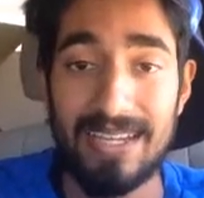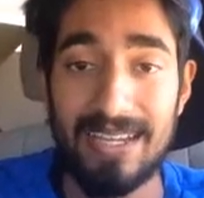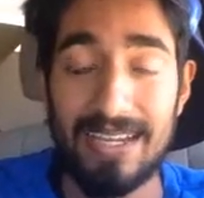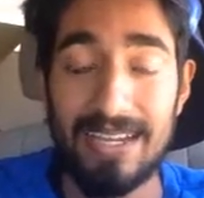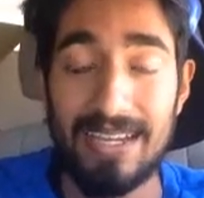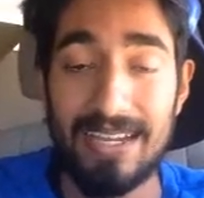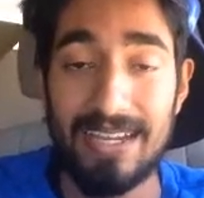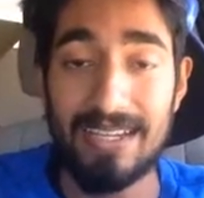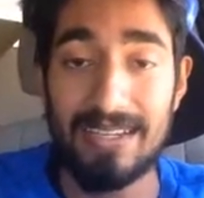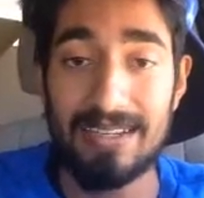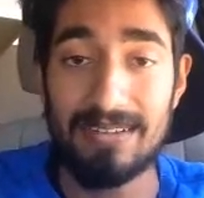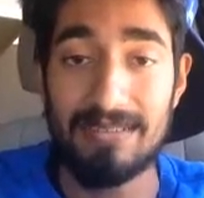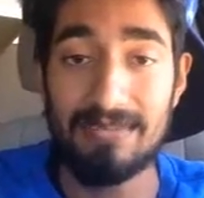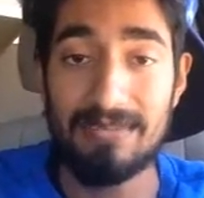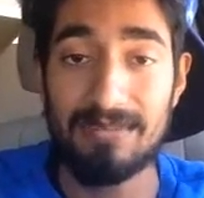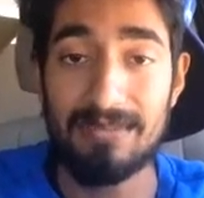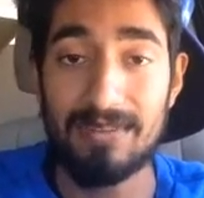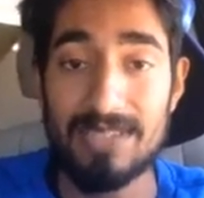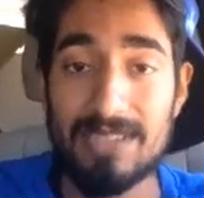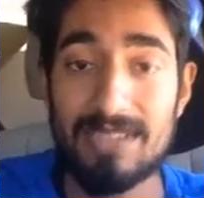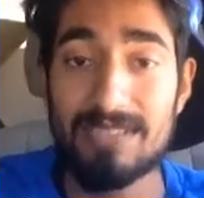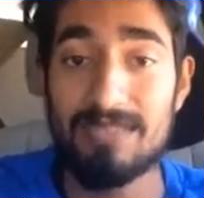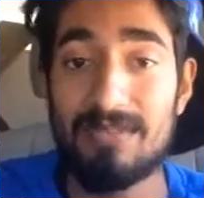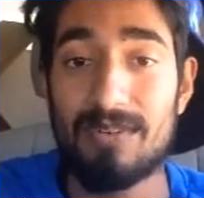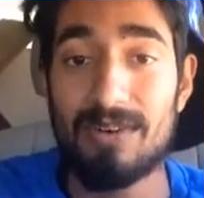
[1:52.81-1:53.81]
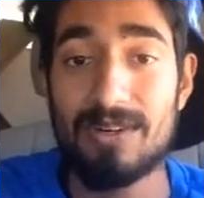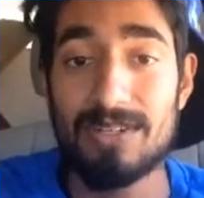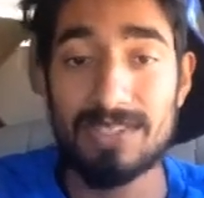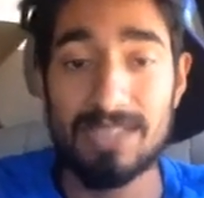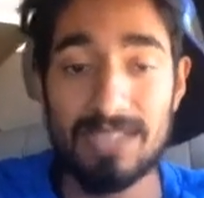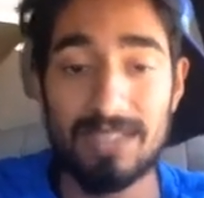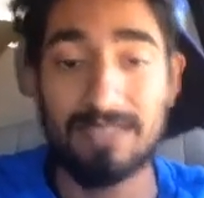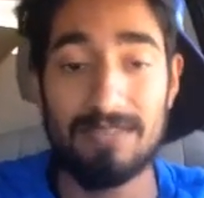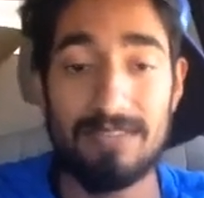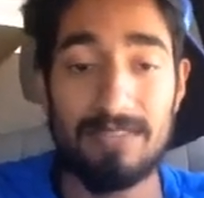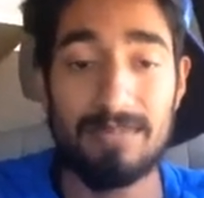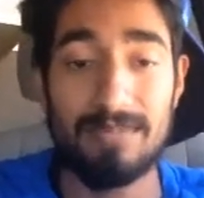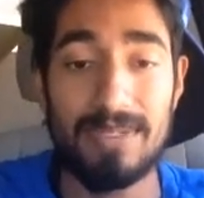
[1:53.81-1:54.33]
And what's
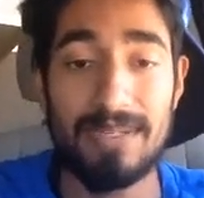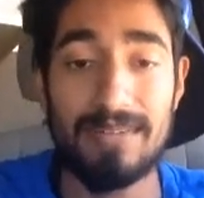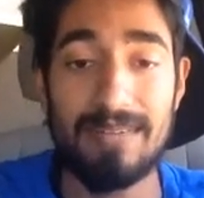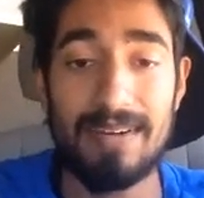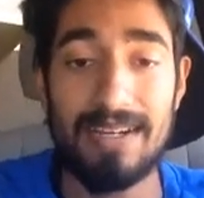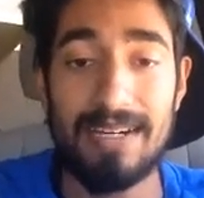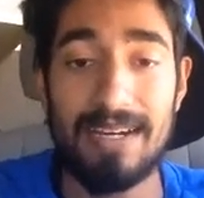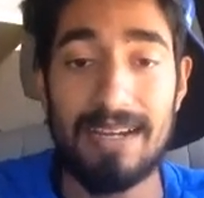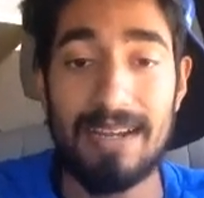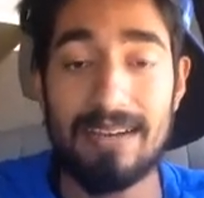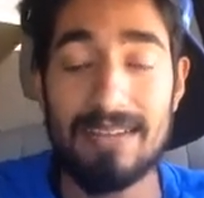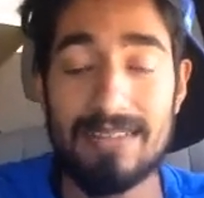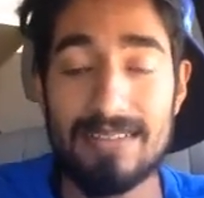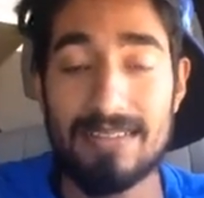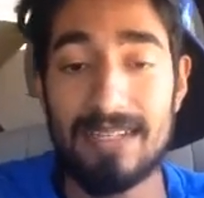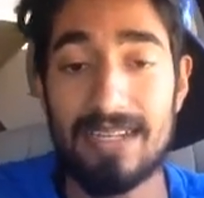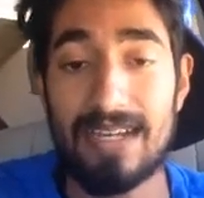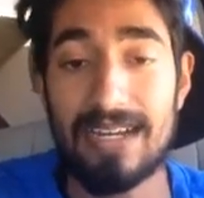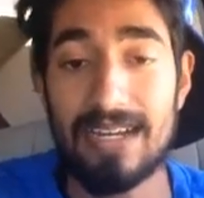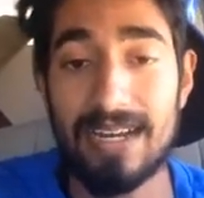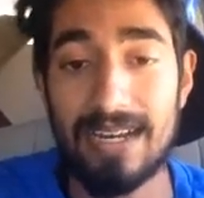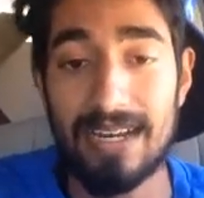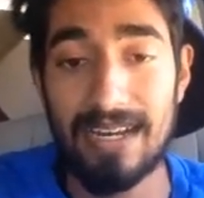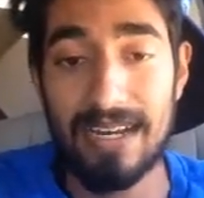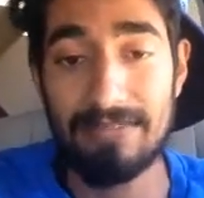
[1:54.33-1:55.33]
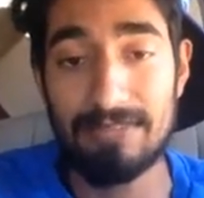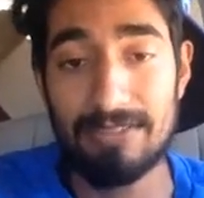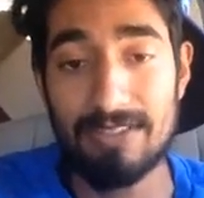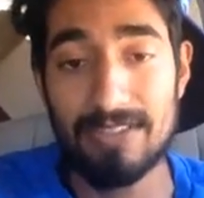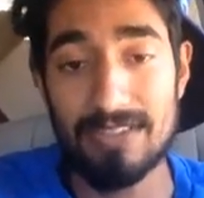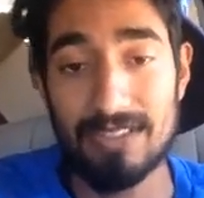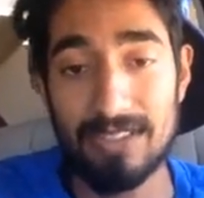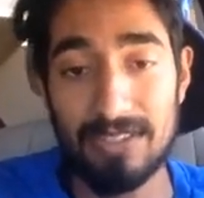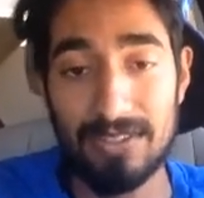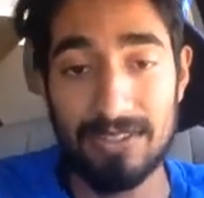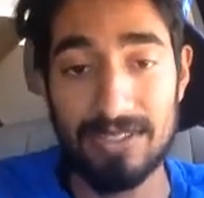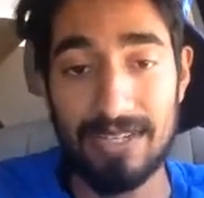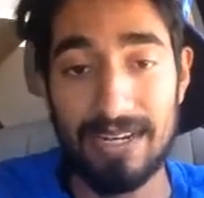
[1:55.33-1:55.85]
unfortunate for me right now is that I kind of have to
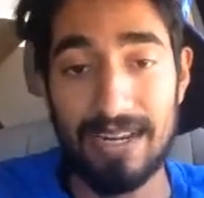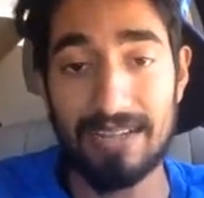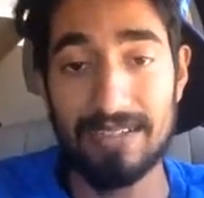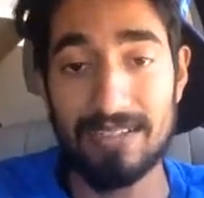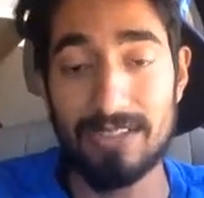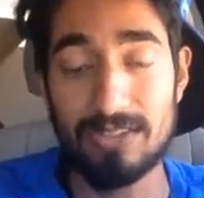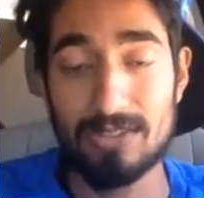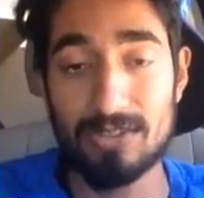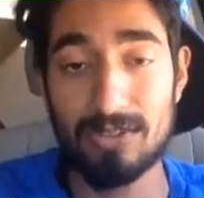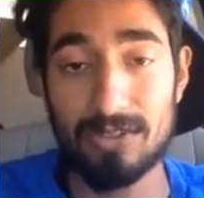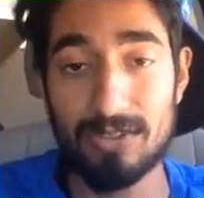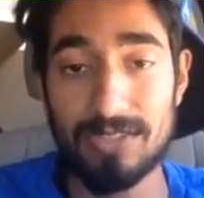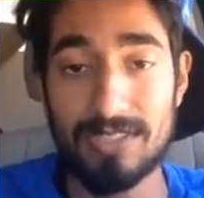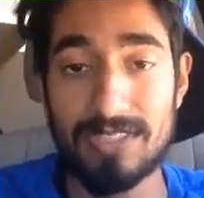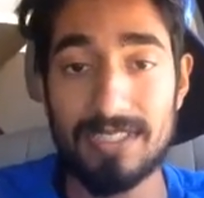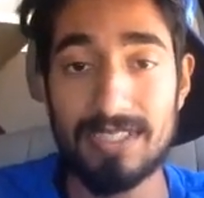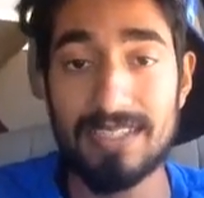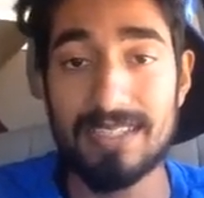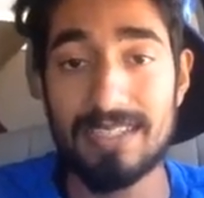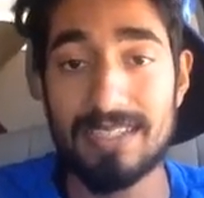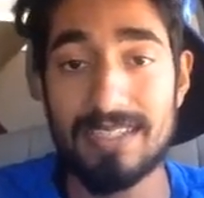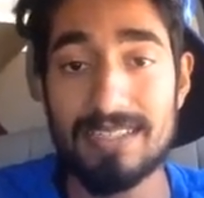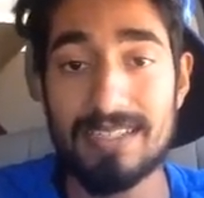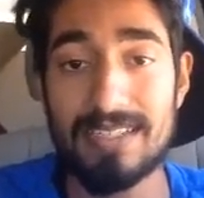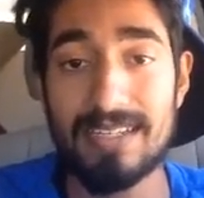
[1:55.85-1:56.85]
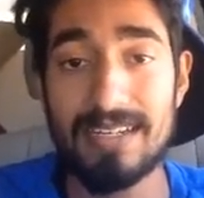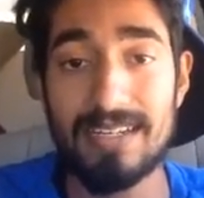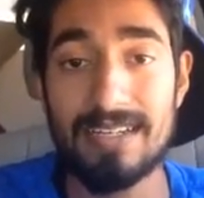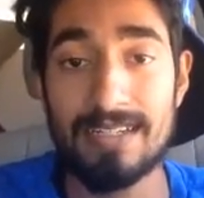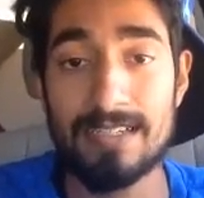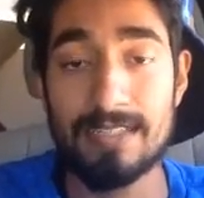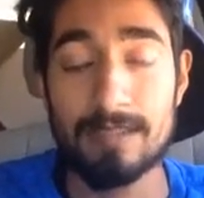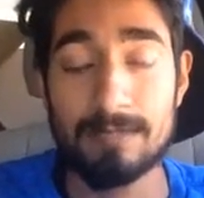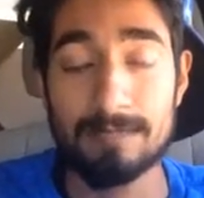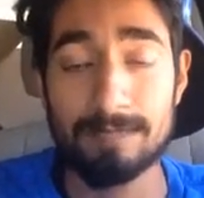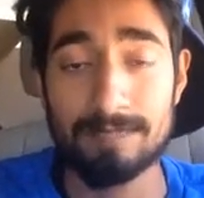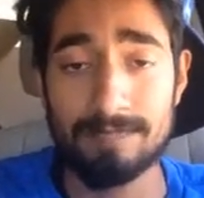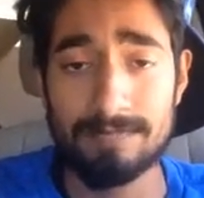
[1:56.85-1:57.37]
slow down the sourcing these
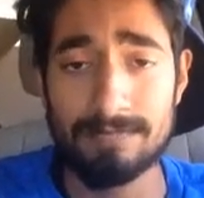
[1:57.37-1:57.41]
days,